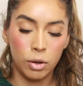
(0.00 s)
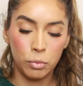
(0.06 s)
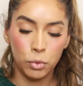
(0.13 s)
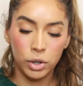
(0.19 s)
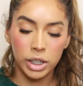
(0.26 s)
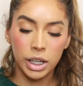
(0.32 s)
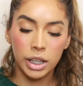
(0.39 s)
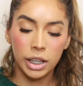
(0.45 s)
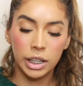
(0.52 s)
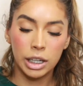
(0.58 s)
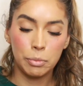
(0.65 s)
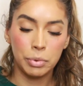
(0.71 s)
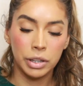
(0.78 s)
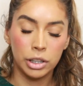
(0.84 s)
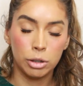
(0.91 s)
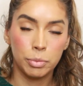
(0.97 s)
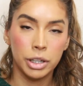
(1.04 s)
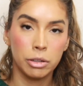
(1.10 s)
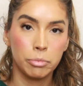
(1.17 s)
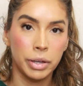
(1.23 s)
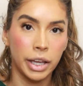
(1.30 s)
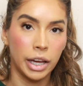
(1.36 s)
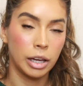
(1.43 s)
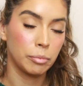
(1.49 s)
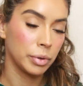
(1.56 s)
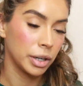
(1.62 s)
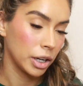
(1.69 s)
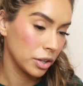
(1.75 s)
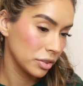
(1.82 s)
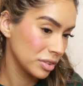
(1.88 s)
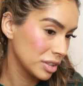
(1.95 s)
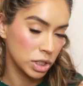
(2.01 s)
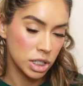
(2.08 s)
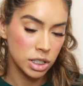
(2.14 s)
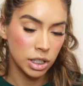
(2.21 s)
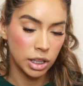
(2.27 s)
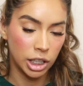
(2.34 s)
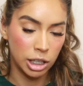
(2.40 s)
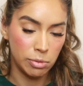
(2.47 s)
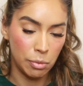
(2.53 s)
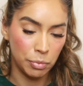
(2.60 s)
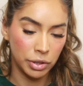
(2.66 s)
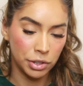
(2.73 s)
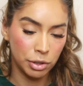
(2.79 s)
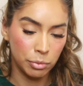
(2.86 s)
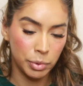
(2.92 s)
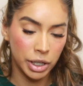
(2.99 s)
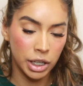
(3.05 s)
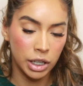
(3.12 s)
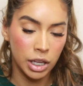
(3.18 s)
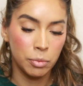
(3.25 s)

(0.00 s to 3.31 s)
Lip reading: I'm going to clean up a little bit of my eyebrows just to clean them up a little bit.